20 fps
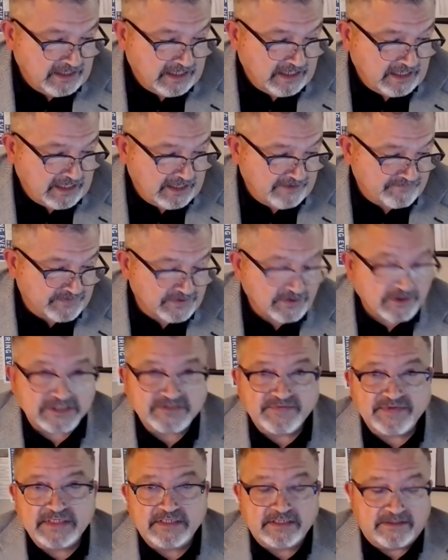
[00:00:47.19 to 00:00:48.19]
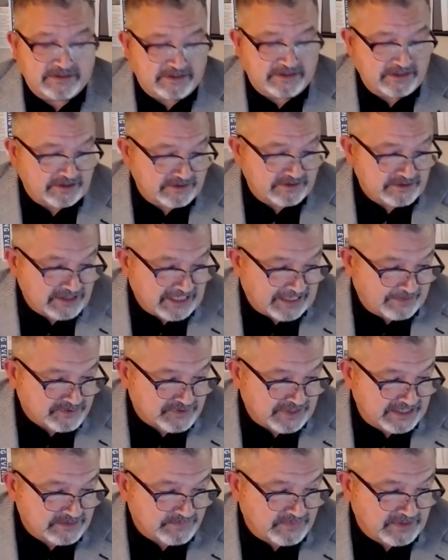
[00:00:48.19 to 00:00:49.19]
For those of you who don't know, Job
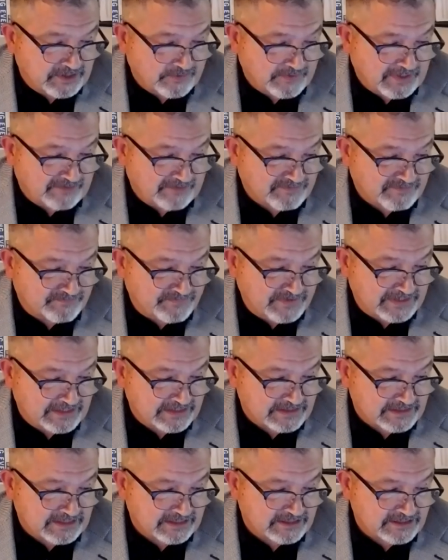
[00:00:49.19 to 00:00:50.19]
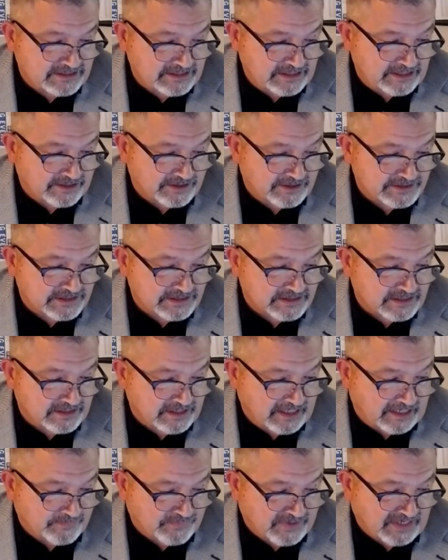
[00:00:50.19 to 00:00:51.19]
Train's been around for 56 years. It's a
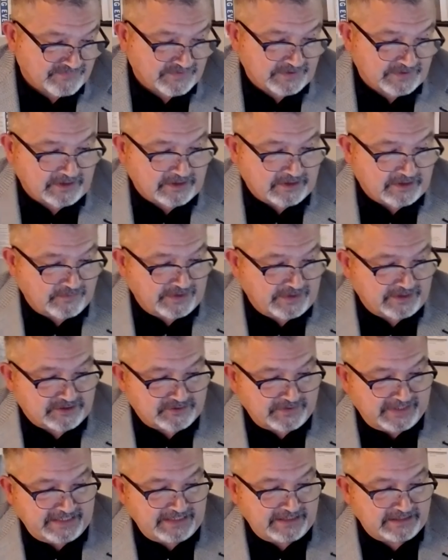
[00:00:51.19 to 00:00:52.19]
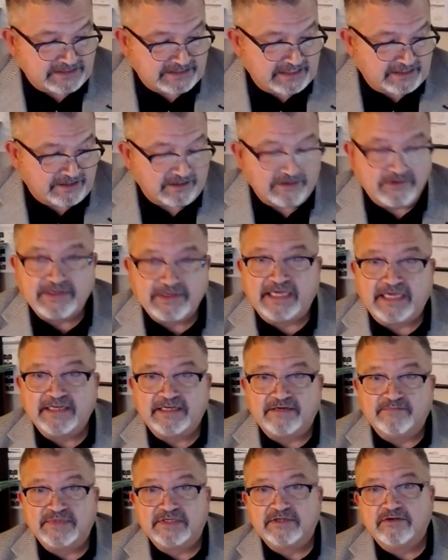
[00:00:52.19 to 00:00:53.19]
nonprofit career training center
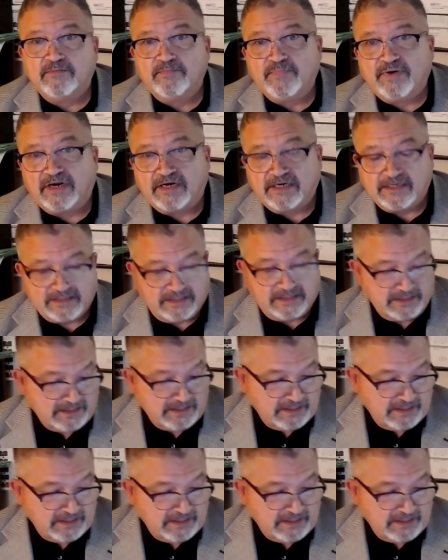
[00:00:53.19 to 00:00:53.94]
located at Menlo Park.